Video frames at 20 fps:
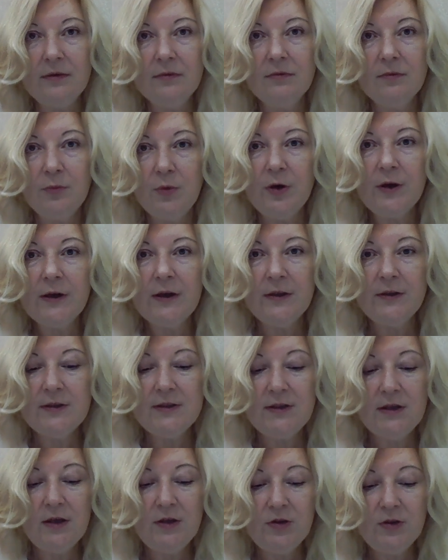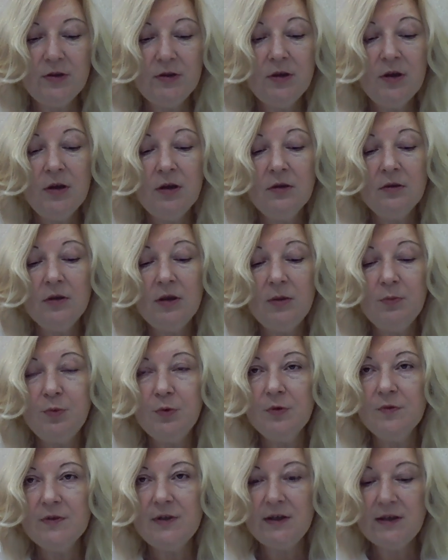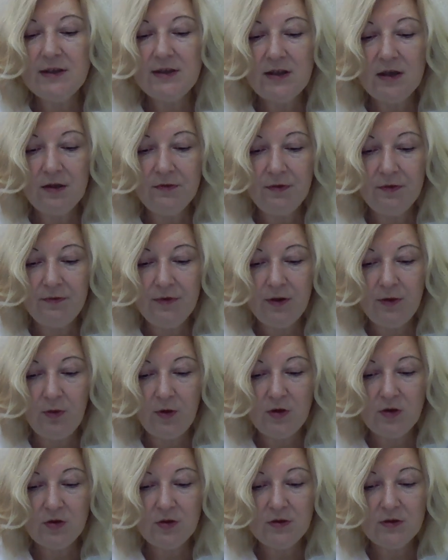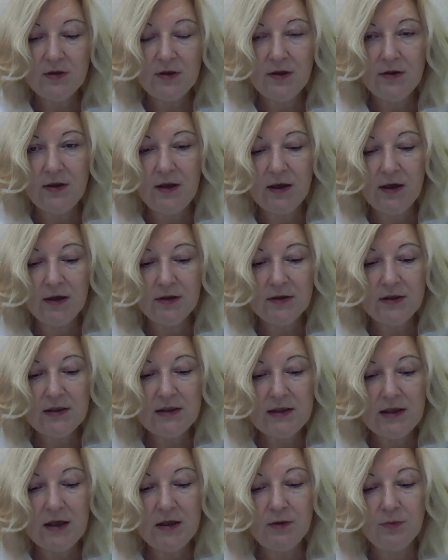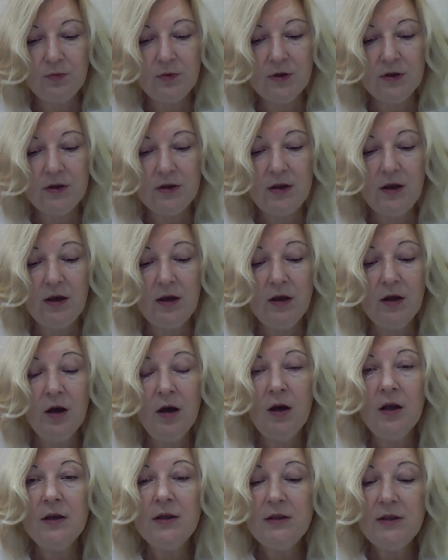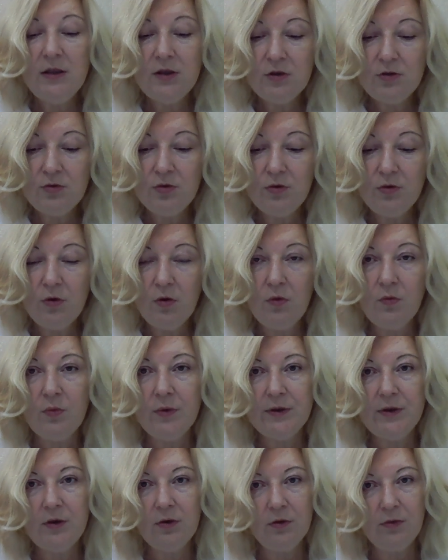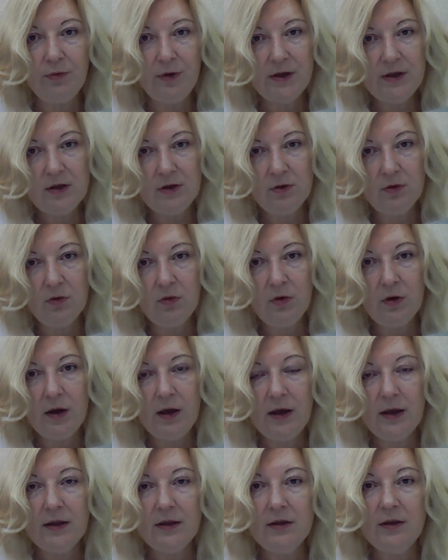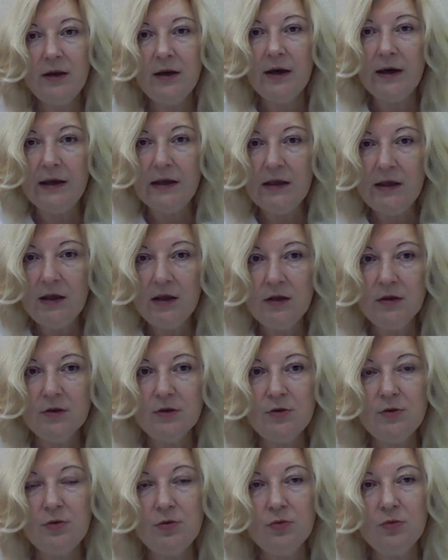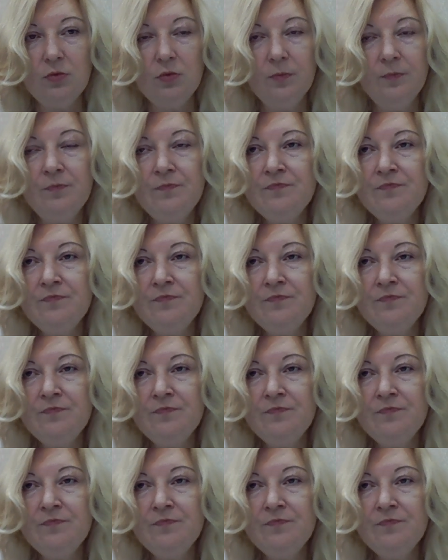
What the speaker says: work at the center improves their self-evaluations, and they can understand what they need to know, what they already know, and they are eager to